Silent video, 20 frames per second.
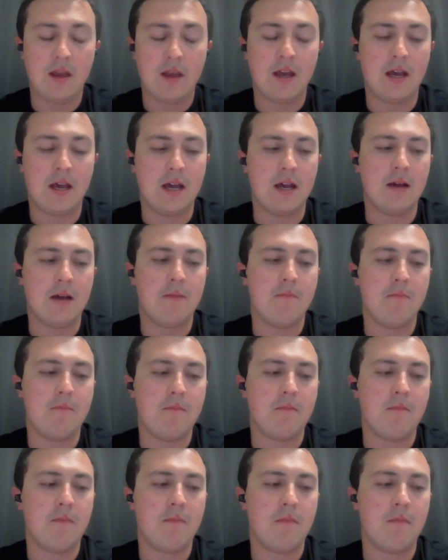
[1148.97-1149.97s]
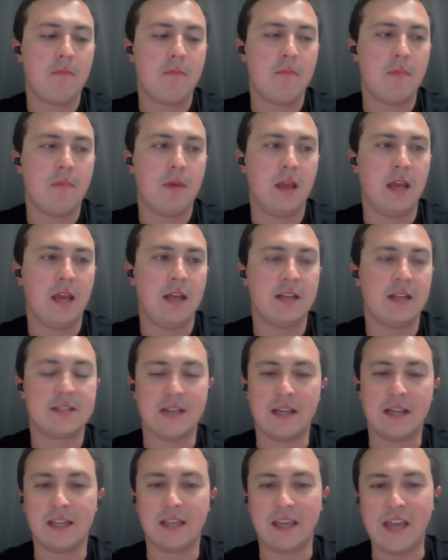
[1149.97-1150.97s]
And it's
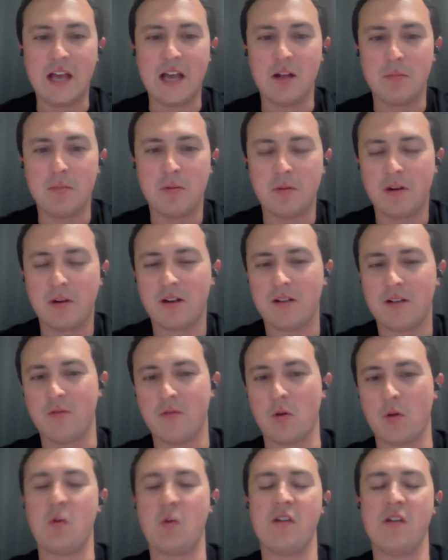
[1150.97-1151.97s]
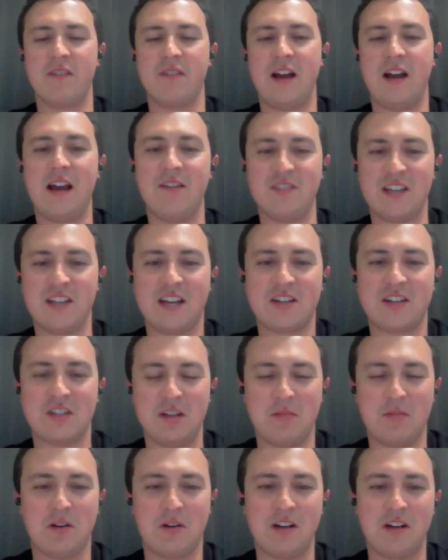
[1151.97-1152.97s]
not like Yelp, where 4.5 is actually
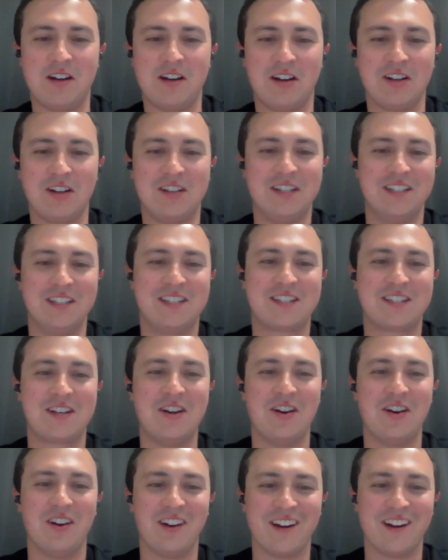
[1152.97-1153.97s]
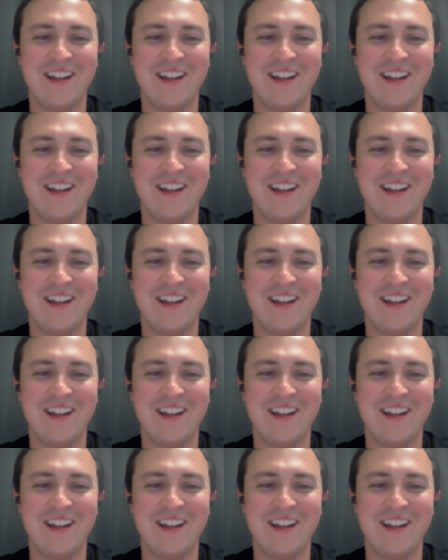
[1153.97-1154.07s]
a pretty darn good score.